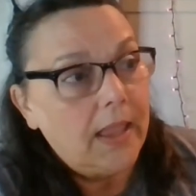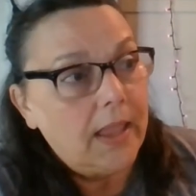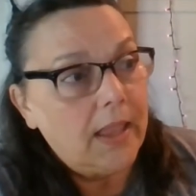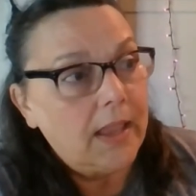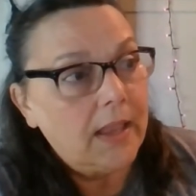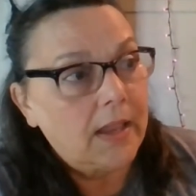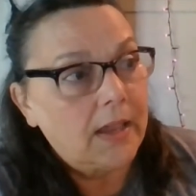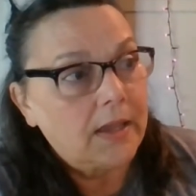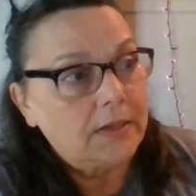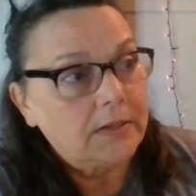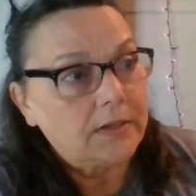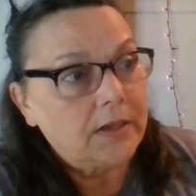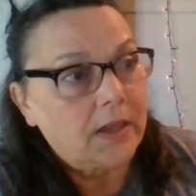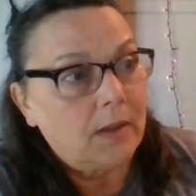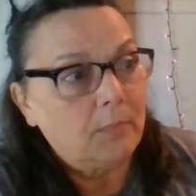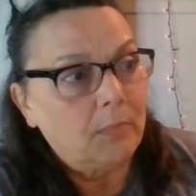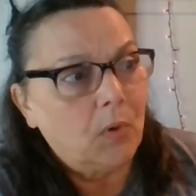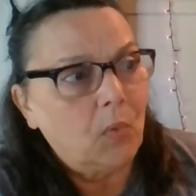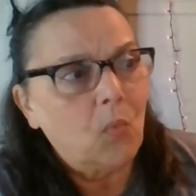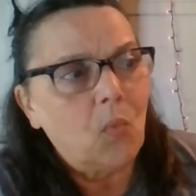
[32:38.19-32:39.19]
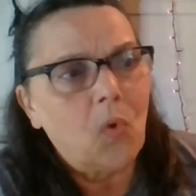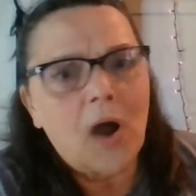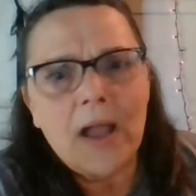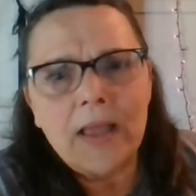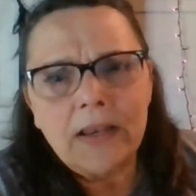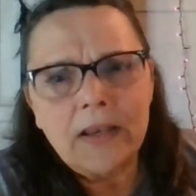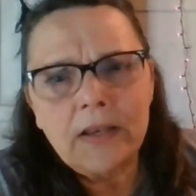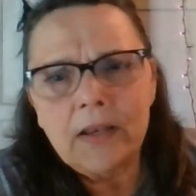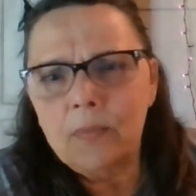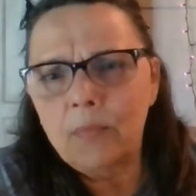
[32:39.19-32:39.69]
And uh, but
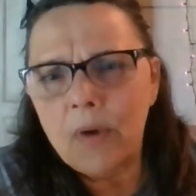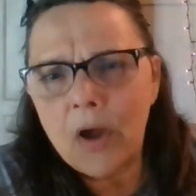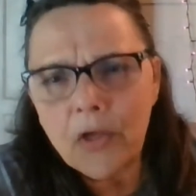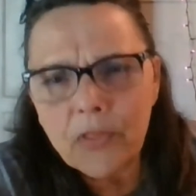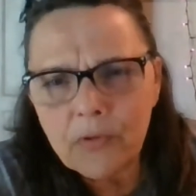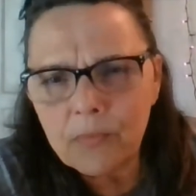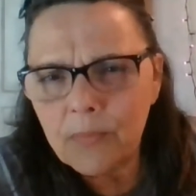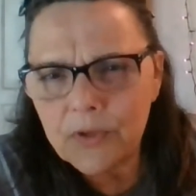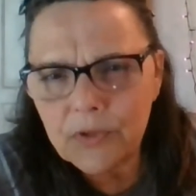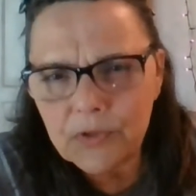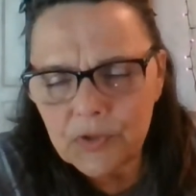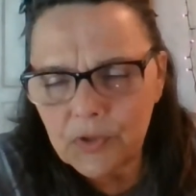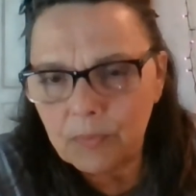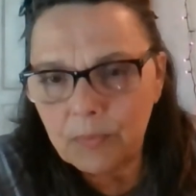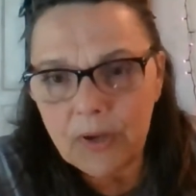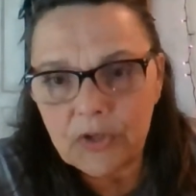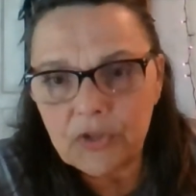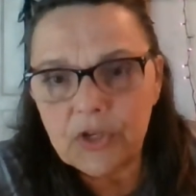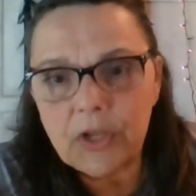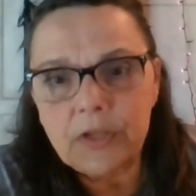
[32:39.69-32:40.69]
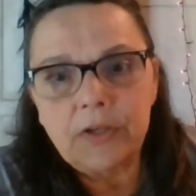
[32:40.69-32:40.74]
why did it bother me so much?